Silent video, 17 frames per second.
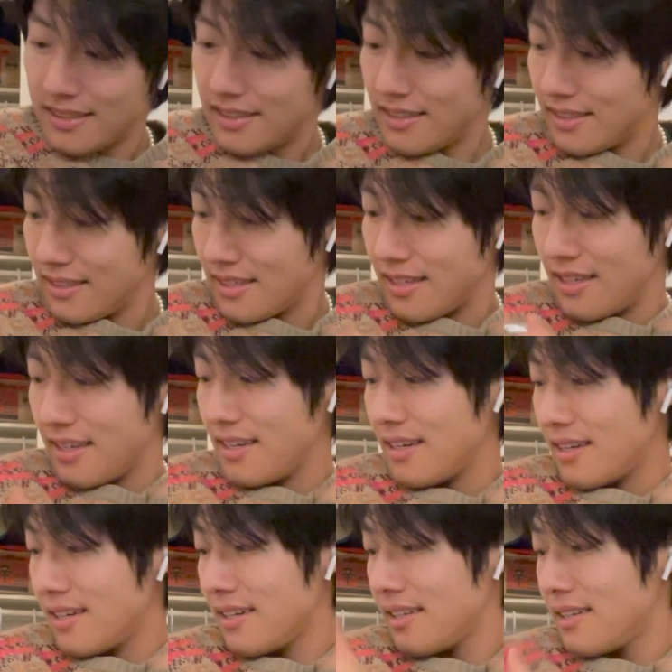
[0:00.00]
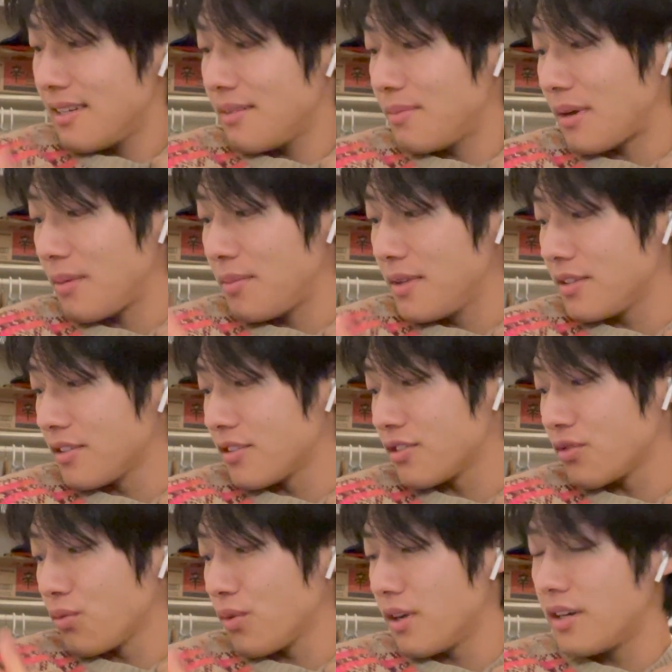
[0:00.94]
yeah, I mean, it's a
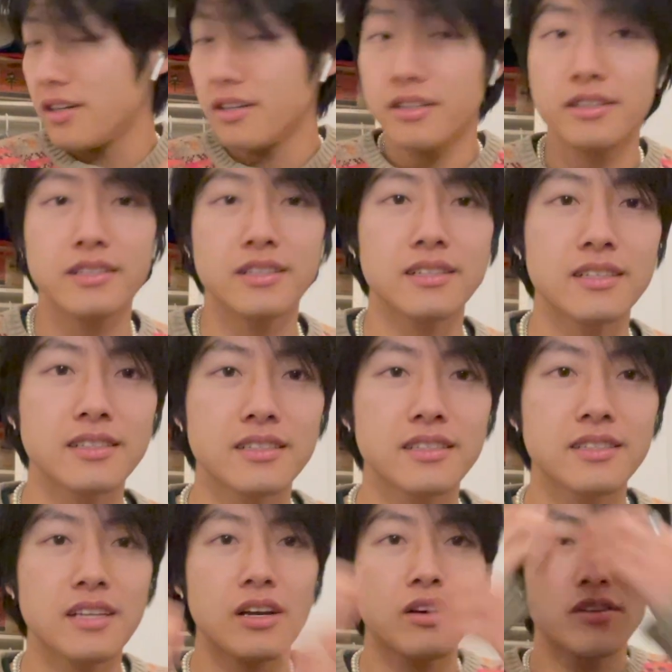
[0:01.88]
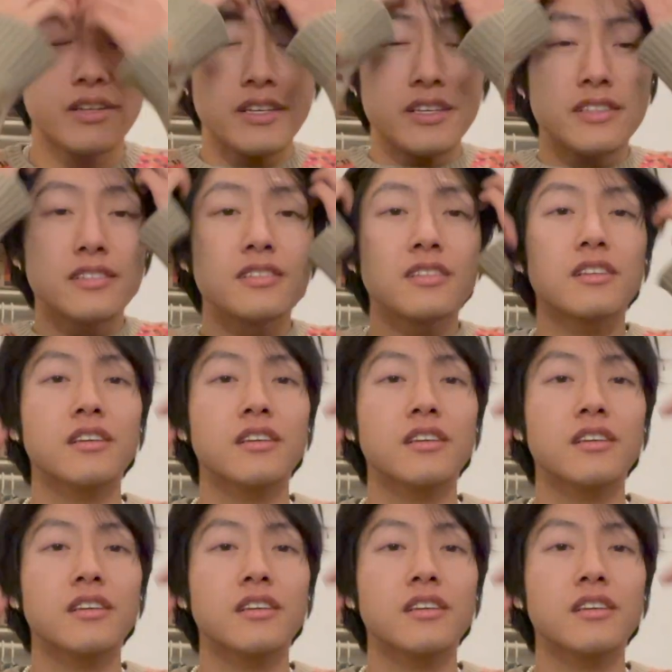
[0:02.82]
sweater. This is just how it is.